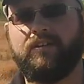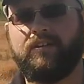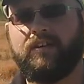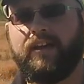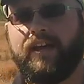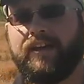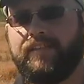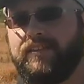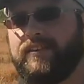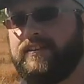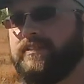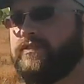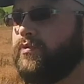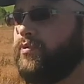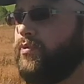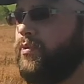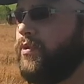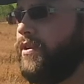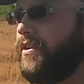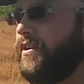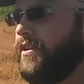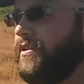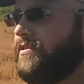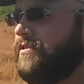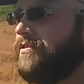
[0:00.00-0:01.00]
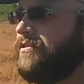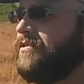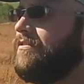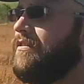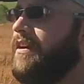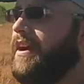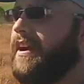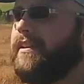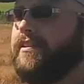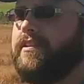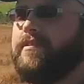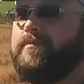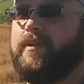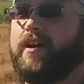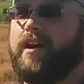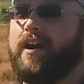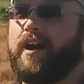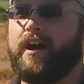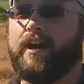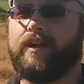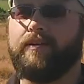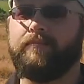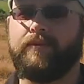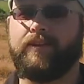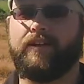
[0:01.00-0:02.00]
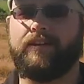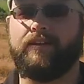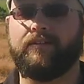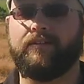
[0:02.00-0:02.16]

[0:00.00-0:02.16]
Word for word: in these woods directly behind me.